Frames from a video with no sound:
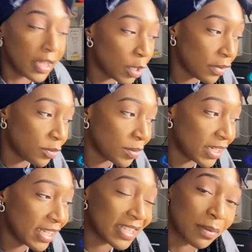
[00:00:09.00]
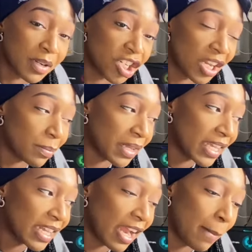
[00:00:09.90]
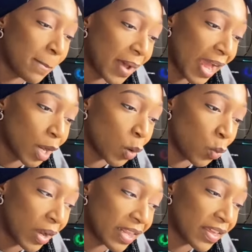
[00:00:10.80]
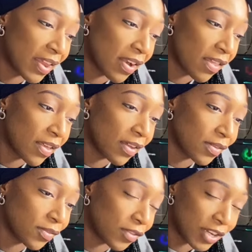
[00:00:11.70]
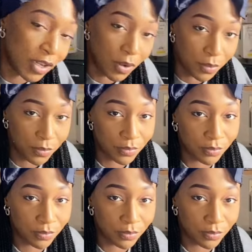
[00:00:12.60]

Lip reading: Hello everybody, it's Ebony JB and I'm back with another video.